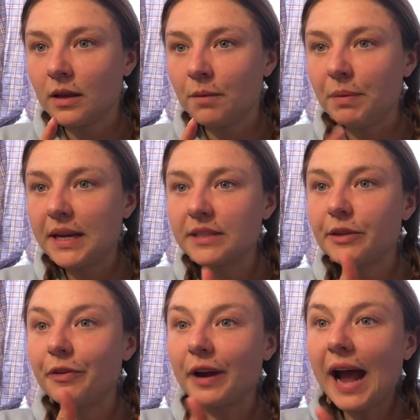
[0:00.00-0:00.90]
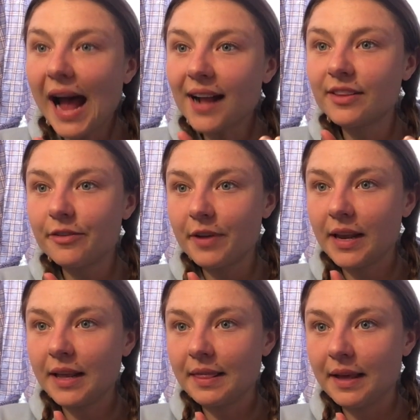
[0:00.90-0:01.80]
Because if you're
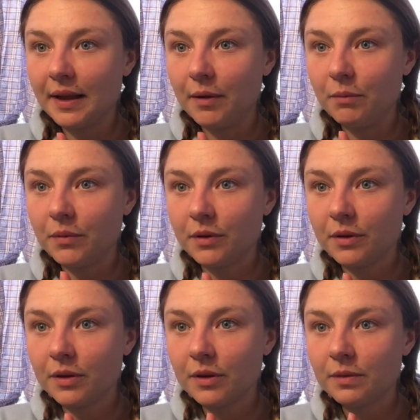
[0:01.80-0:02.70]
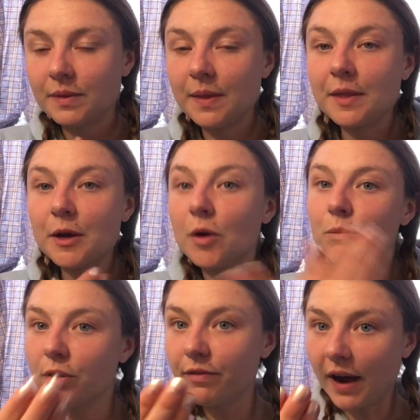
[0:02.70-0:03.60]
activating them, then they're
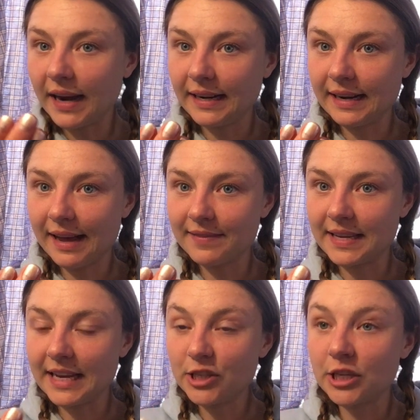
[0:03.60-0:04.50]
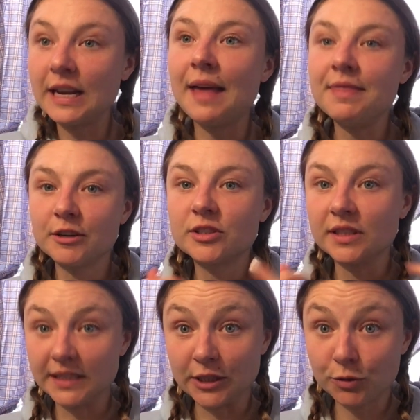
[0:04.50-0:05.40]
providing navigation, and there's the
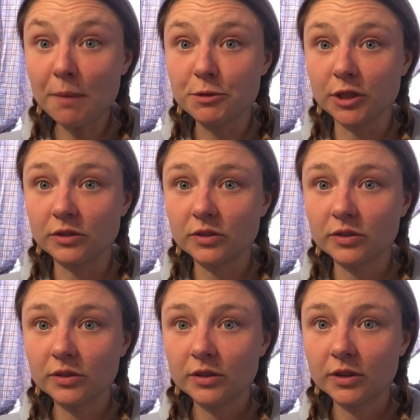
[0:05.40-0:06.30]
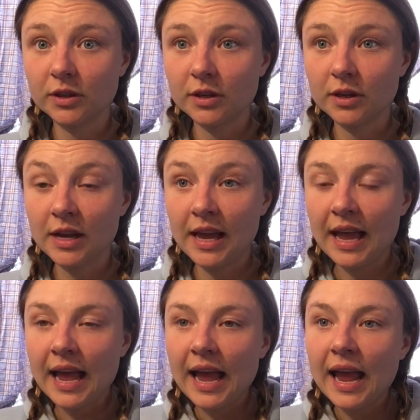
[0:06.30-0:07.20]
disruptions.
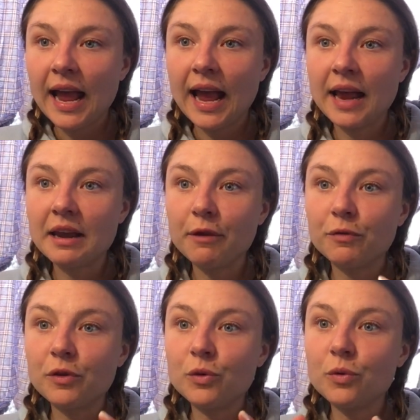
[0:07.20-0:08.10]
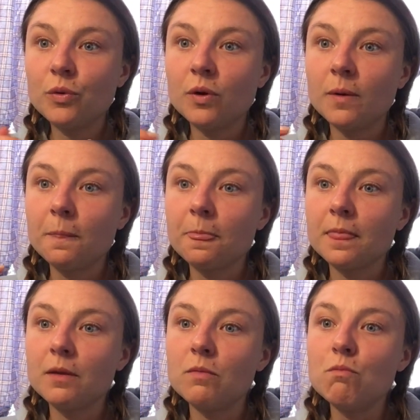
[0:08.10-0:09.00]
And if you
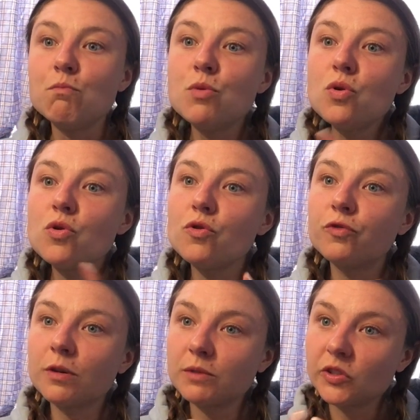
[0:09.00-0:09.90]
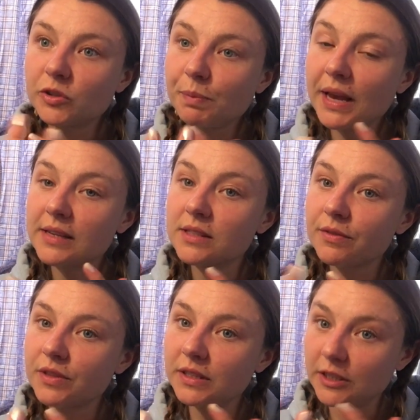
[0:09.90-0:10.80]
move from a space
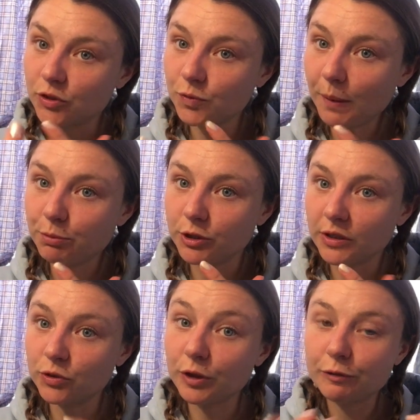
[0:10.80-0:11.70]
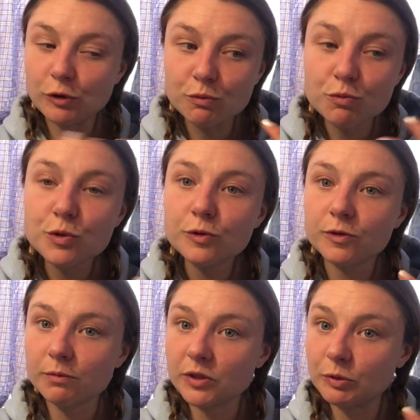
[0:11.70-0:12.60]
of the disruptions, or if you move
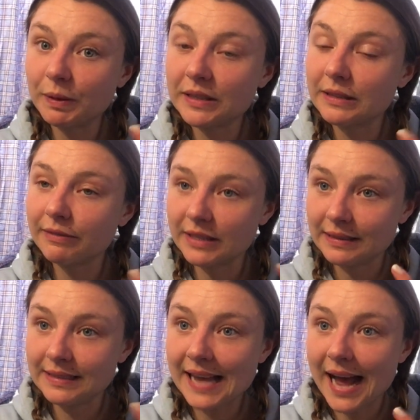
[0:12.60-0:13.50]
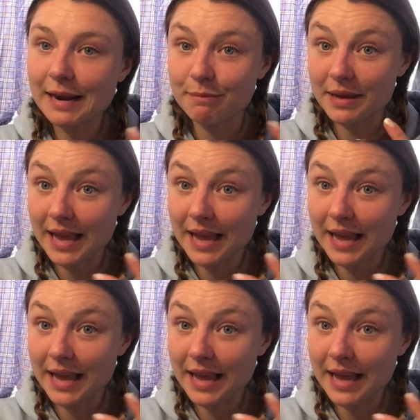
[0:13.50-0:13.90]
from a space of this data being